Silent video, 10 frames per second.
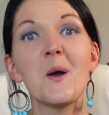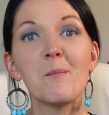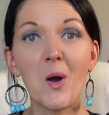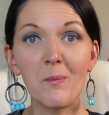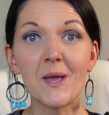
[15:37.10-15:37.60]

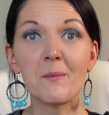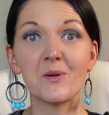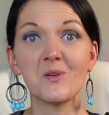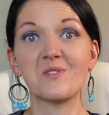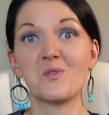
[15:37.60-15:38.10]
Popping up on
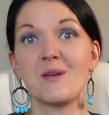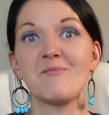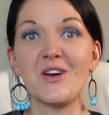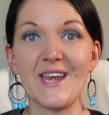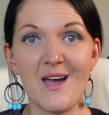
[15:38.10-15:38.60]
your screen
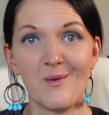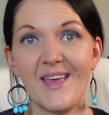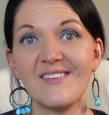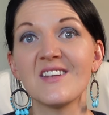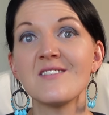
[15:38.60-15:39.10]
right now
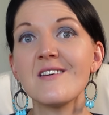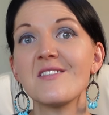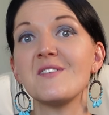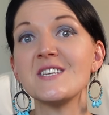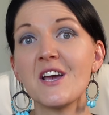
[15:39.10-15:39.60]
is another
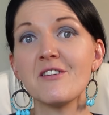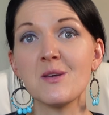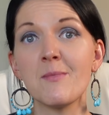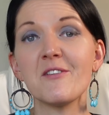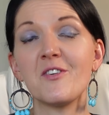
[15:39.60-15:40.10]
video you
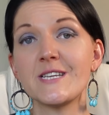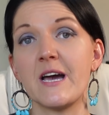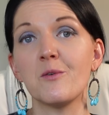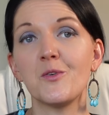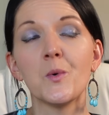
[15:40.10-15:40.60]
might find
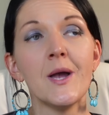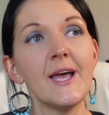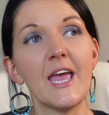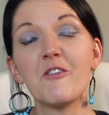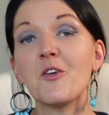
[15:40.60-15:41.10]
helpful
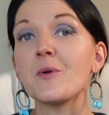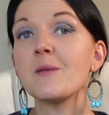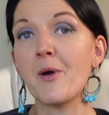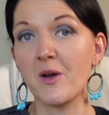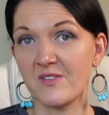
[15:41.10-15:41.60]
if you're in the
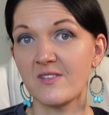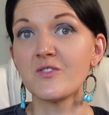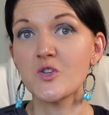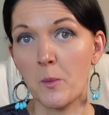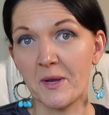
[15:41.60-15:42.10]
process of
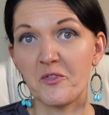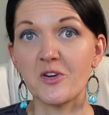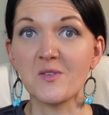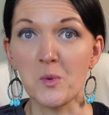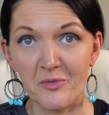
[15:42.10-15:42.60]
shopping for a
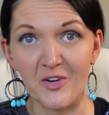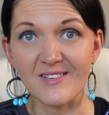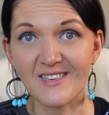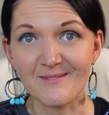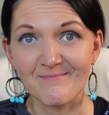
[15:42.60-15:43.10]

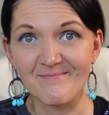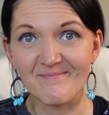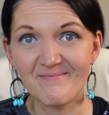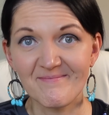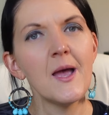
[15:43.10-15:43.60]
supervisor,
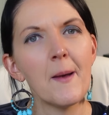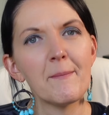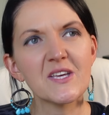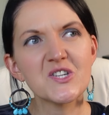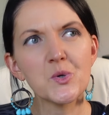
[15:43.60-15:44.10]

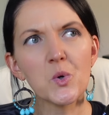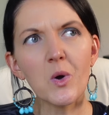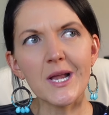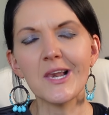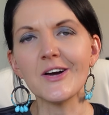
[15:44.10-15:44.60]
because you're
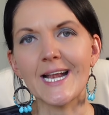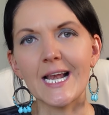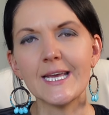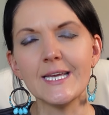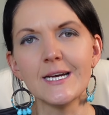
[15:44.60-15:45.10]
quite
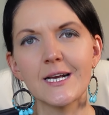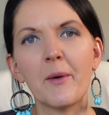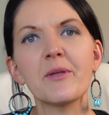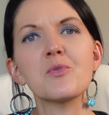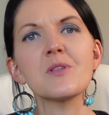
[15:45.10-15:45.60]
likely
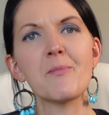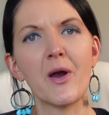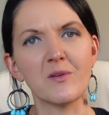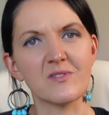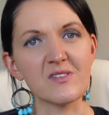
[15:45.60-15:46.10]
going through the
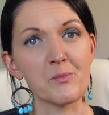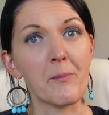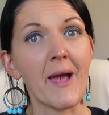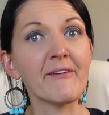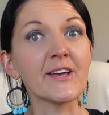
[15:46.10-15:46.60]
process of
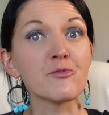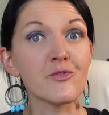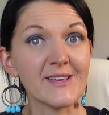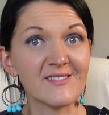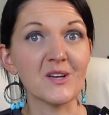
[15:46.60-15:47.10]
preparing a
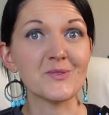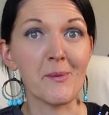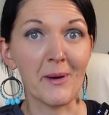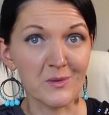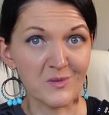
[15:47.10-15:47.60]
research
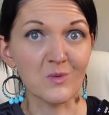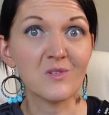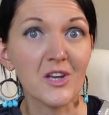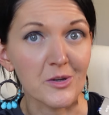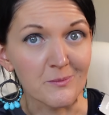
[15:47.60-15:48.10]
proposal
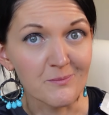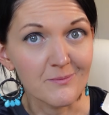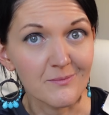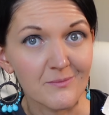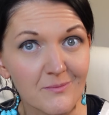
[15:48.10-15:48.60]
too.
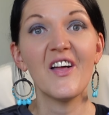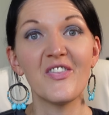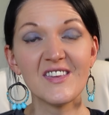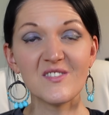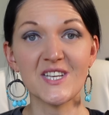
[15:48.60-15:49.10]

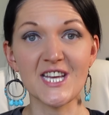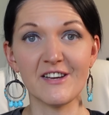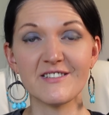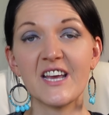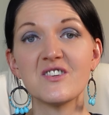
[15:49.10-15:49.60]
This video
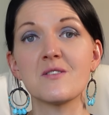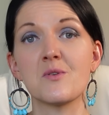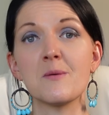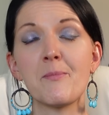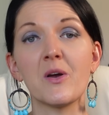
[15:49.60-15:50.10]
takes you through
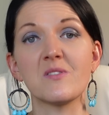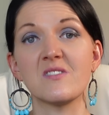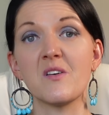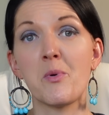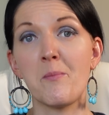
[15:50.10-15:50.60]
the process
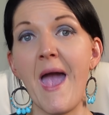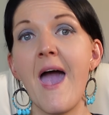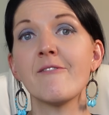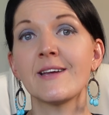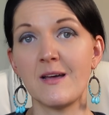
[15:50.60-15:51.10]
of
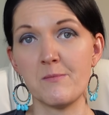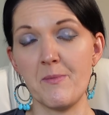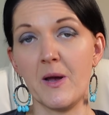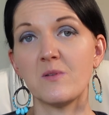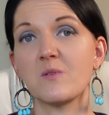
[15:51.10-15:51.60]
preparing that
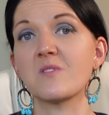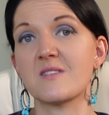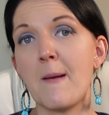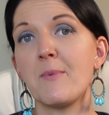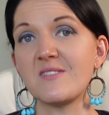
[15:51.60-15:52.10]
proposal
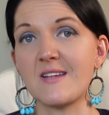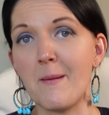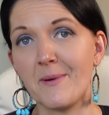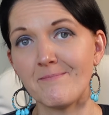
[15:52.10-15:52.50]
step by step.